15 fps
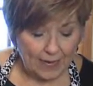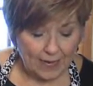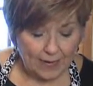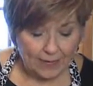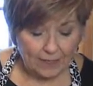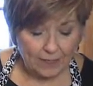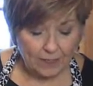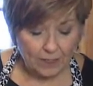
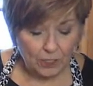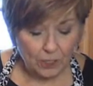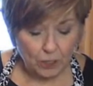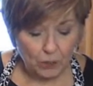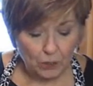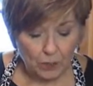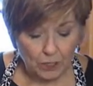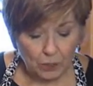
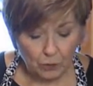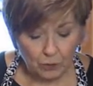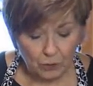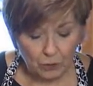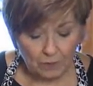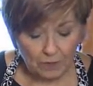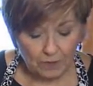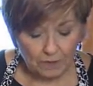into the
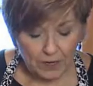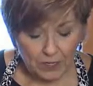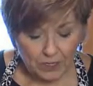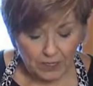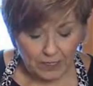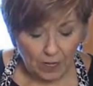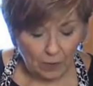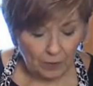groove of your
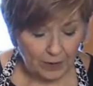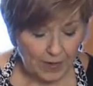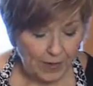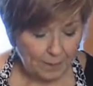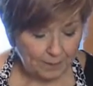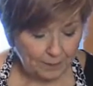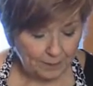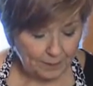
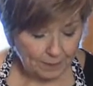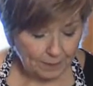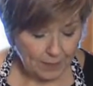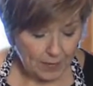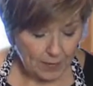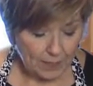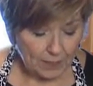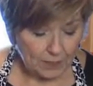celery
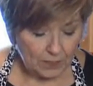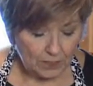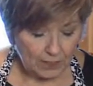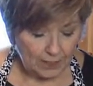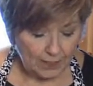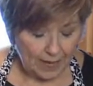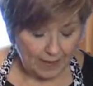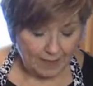
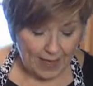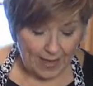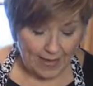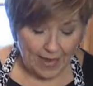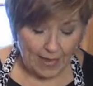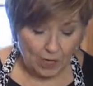just like that.